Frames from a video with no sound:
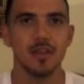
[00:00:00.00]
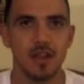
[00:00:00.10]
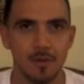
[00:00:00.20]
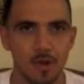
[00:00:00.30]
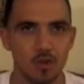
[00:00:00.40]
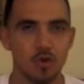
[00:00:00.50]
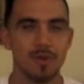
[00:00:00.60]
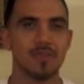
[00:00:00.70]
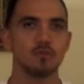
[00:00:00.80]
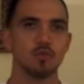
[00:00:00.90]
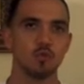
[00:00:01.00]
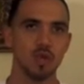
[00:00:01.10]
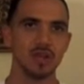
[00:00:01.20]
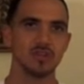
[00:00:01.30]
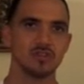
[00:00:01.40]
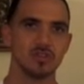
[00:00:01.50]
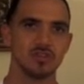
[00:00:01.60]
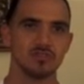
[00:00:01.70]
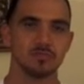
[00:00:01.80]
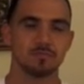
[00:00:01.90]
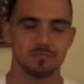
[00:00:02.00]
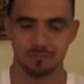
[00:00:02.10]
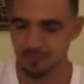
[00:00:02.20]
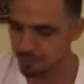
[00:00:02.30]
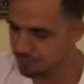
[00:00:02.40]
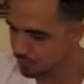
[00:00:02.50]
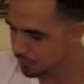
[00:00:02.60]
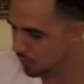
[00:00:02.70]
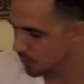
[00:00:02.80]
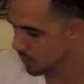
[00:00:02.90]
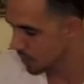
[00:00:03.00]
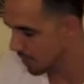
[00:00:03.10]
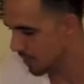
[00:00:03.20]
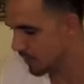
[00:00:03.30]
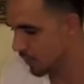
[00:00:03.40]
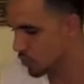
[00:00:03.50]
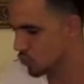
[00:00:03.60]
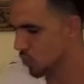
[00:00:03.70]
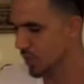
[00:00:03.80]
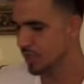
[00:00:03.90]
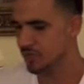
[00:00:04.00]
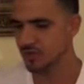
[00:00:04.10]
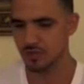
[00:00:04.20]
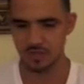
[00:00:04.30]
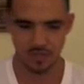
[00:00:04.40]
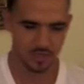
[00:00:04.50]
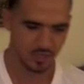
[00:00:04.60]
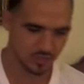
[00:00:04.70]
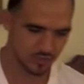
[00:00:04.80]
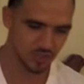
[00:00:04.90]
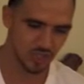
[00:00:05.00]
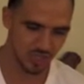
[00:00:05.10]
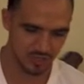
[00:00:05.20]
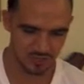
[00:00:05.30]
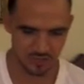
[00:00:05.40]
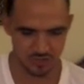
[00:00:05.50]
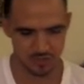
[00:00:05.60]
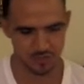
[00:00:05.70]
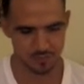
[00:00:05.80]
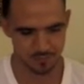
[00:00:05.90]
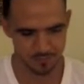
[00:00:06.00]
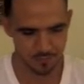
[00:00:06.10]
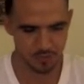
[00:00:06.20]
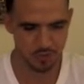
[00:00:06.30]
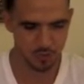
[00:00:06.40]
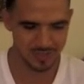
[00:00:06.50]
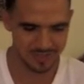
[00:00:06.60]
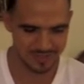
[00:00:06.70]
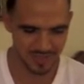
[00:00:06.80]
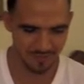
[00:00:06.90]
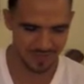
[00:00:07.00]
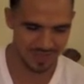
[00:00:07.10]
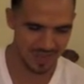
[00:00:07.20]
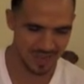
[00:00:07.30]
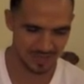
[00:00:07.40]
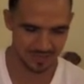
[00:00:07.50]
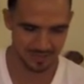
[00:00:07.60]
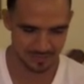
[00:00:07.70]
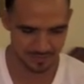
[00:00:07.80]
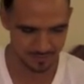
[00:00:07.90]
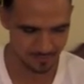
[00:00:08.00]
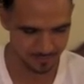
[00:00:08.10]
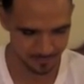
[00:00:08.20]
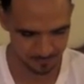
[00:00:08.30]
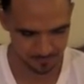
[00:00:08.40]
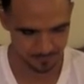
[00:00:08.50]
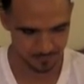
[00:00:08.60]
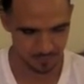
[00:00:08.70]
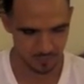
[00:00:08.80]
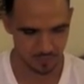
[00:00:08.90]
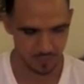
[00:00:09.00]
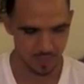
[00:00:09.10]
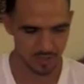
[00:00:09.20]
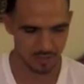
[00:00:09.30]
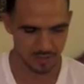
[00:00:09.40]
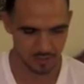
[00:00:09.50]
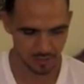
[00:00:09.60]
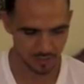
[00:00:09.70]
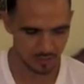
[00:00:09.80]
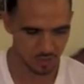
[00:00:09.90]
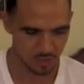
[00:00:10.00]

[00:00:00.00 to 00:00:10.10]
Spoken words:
Now I'm going to go to my three witnesses. And my first witness is in Genesis 37:9. Alright? This